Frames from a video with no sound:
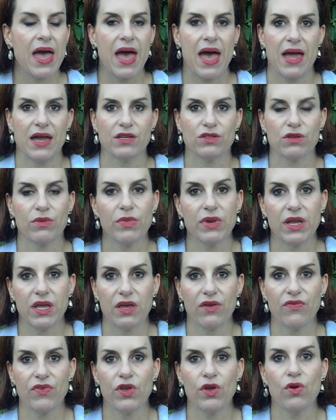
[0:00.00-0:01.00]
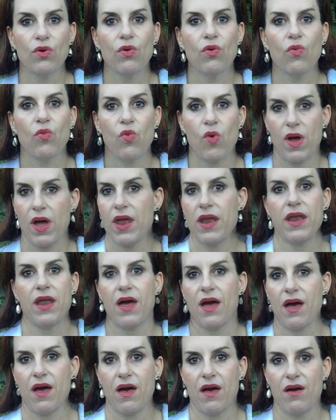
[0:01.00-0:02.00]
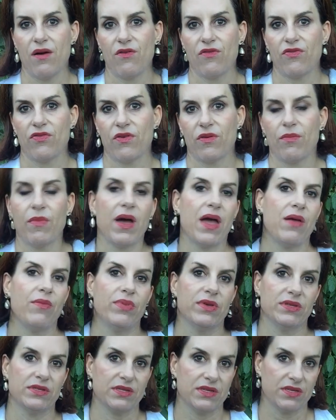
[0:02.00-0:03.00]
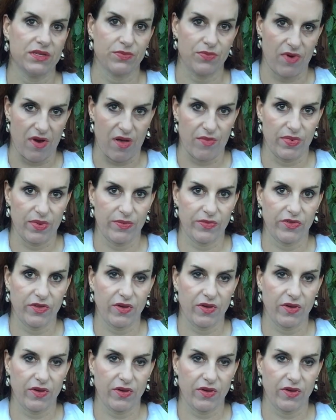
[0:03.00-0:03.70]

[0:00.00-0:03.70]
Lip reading: And so I'm going to give you one of my business problems,